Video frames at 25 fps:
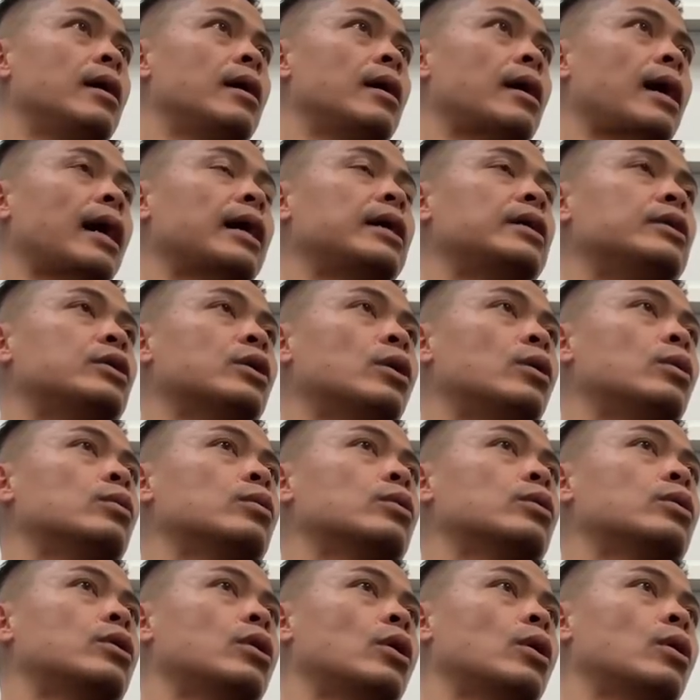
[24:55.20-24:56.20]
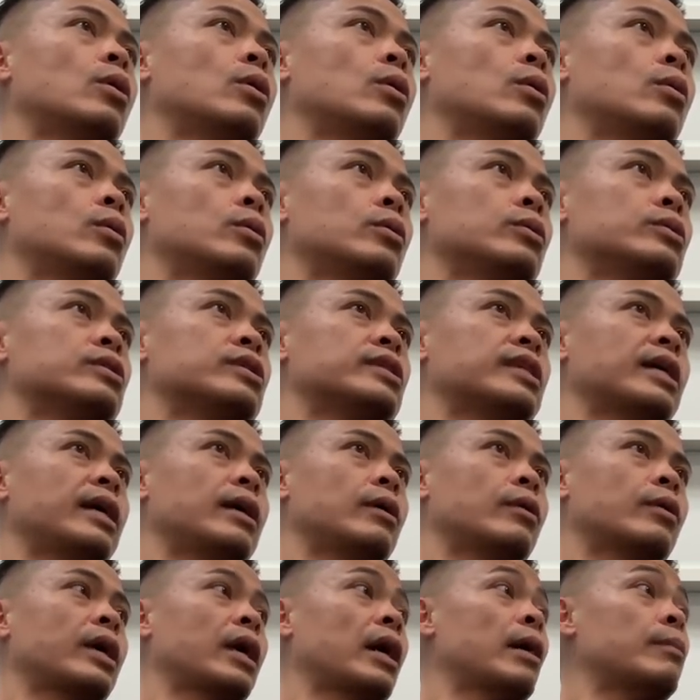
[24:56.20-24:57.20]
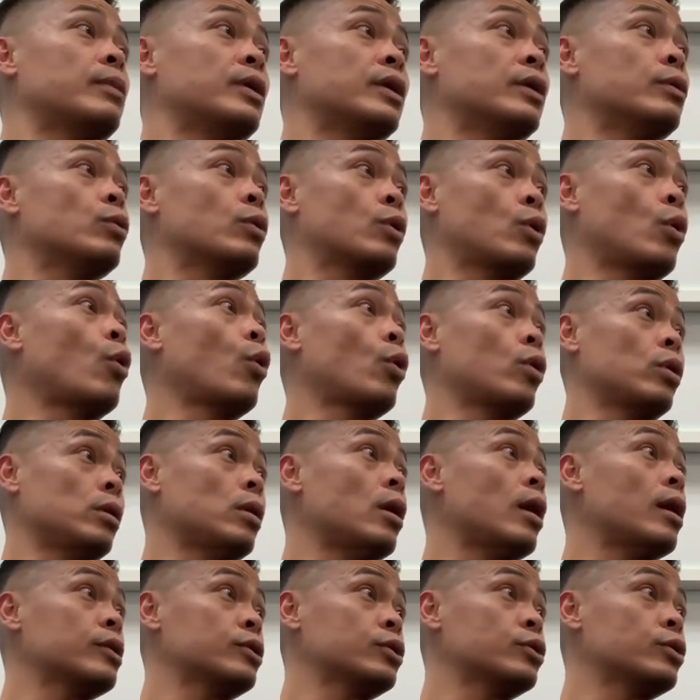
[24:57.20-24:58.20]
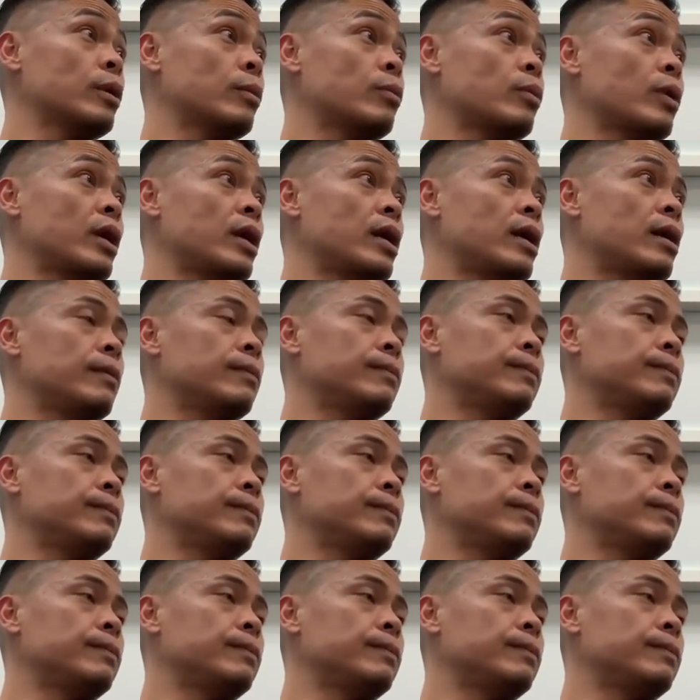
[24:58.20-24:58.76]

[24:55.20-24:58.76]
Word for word: I don't go and say, okay, I'm going to record a lock script right and, now.